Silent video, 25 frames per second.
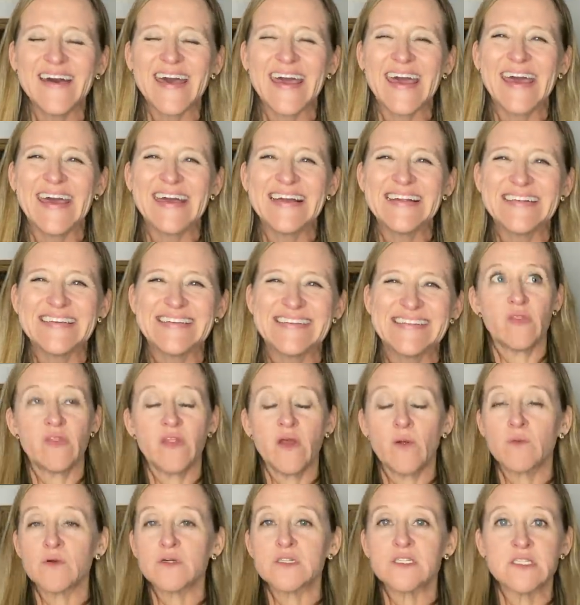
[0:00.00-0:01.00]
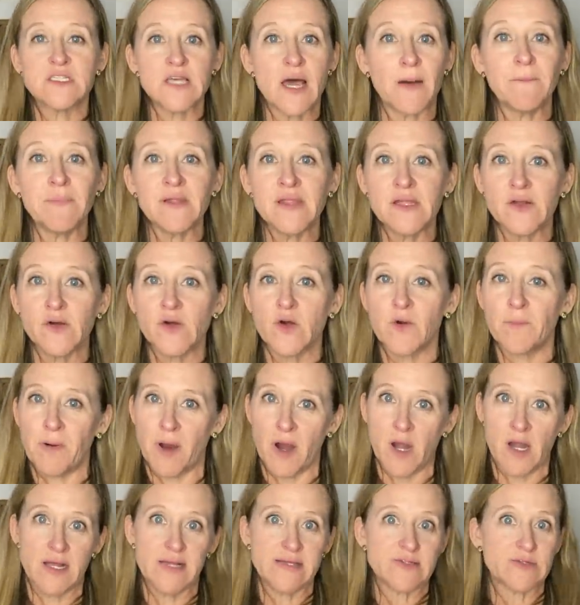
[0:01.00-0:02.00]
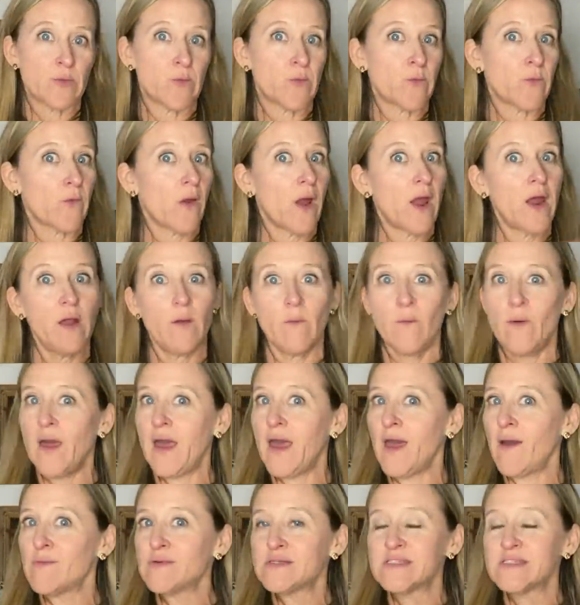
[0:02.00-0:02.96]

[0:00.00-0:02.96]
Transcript: And there were some political parties right away I